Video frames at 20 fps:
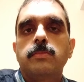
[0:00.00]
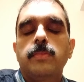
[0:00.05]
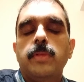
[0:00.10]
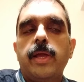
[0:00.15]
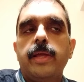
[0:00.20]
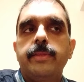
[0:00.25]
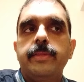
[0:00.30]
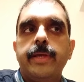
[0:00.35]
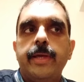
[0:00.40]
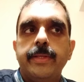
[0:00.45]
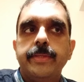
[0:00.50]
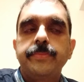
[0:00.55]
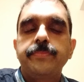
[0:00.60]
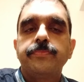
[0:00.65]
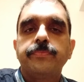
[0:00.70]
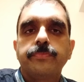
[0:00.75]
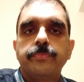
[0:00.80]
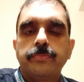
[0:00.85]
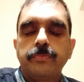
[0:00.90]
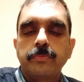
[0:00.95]
and then
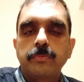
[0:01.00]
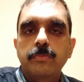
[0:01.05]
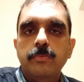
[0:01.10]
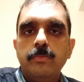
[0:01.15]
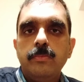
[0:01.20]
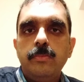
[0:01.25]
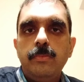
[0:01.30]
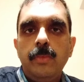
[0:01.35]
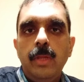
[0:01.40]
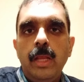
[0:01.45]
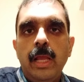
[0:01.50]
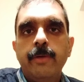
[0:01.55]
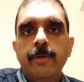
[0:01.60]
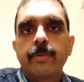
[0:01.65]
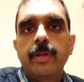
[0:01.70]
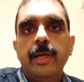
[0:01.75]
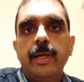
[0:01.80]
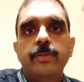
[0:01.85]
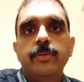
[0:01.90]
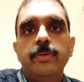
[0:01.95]
I would
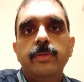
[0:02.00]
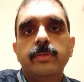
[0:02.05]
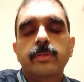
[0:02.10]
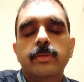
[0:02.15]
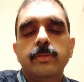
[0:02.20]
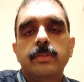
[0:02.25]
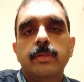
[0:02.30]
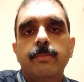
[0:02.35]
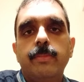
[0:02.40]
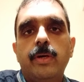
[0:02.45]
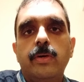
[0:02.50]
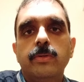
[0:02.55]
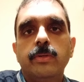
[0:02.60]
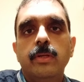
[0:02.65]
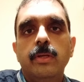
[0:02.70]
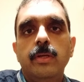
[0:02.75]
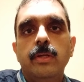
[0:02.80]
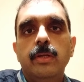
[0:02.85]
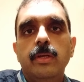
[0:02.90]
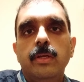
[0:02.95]
like to discuss
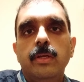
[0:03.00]
about